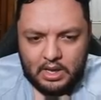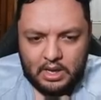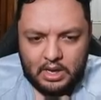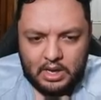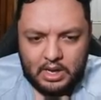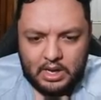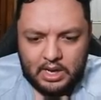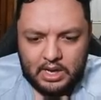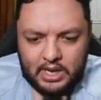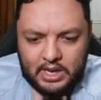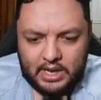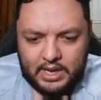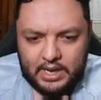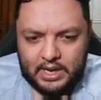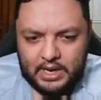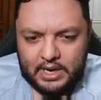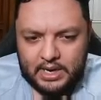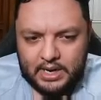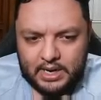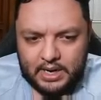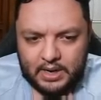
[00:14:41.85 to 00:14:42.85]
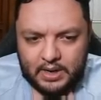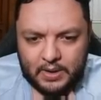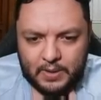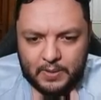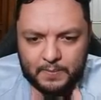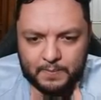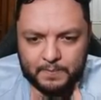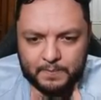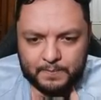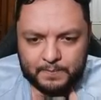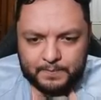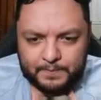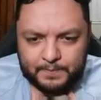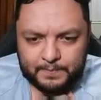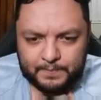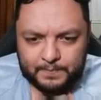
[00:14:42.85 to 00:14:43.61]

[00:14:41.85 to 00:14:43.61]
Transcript: and um